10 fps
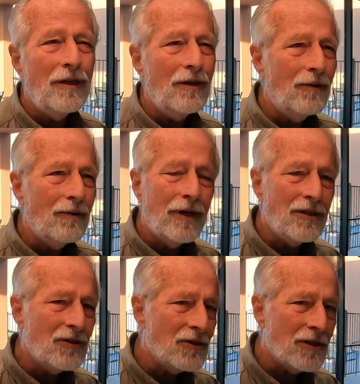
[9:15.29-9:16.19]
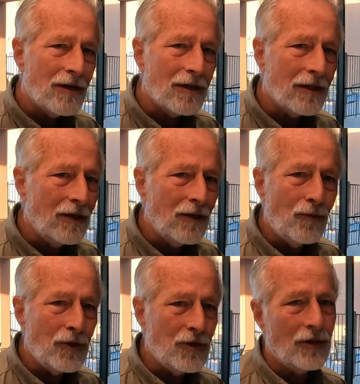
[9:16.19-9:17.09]
and you don't necessarily know
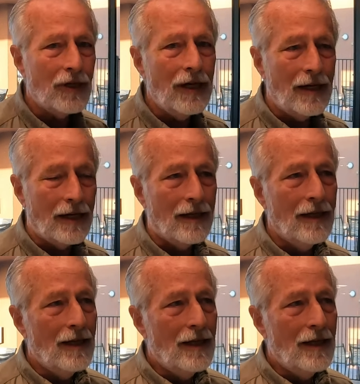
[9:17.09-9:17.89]
what you're getting.